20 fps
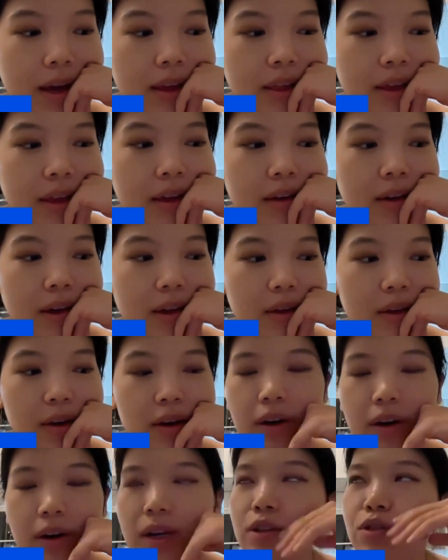I think
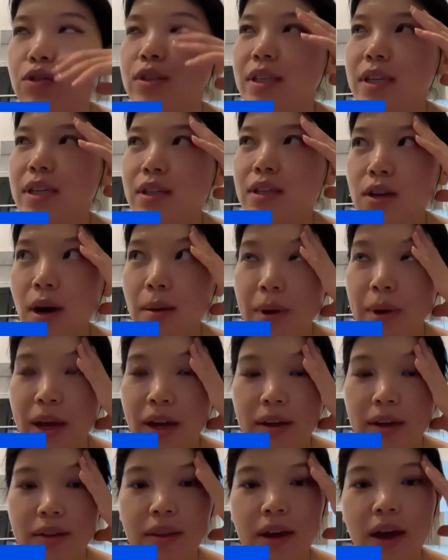another interesting
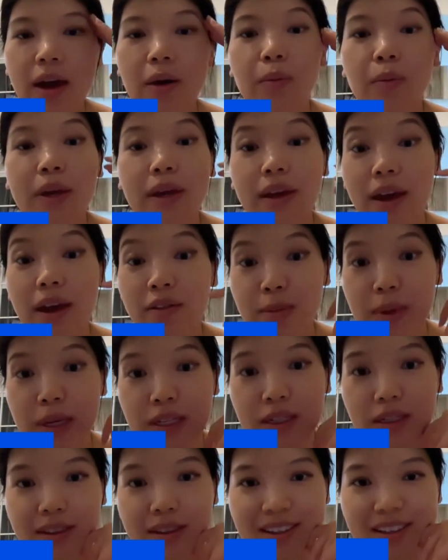topic that we have been
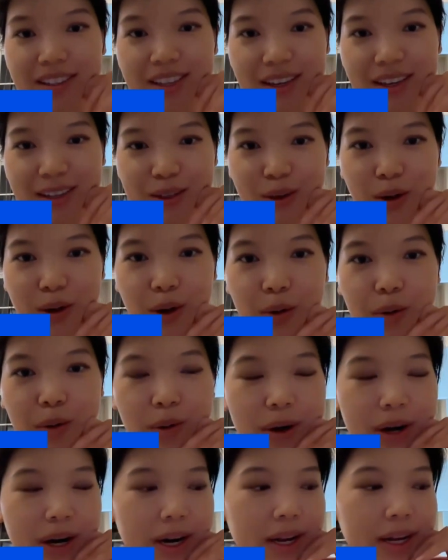discussing as a
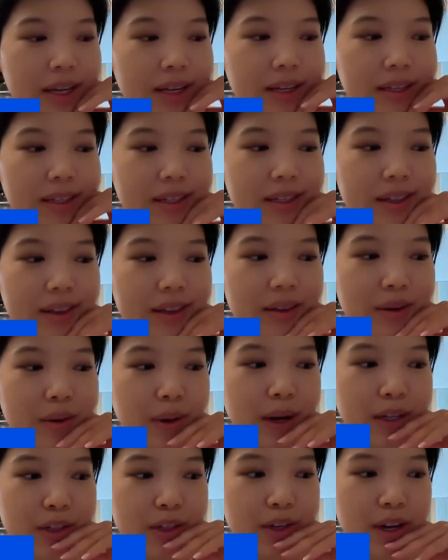cohort is the
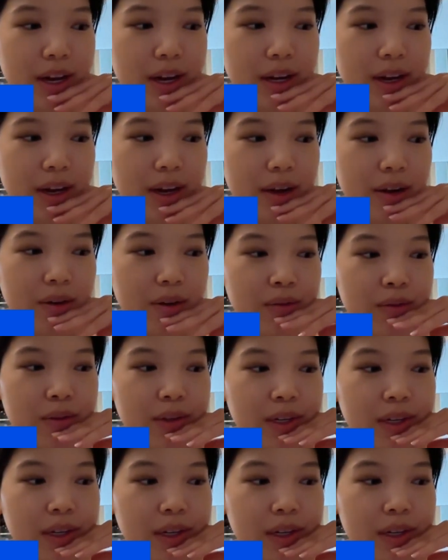question of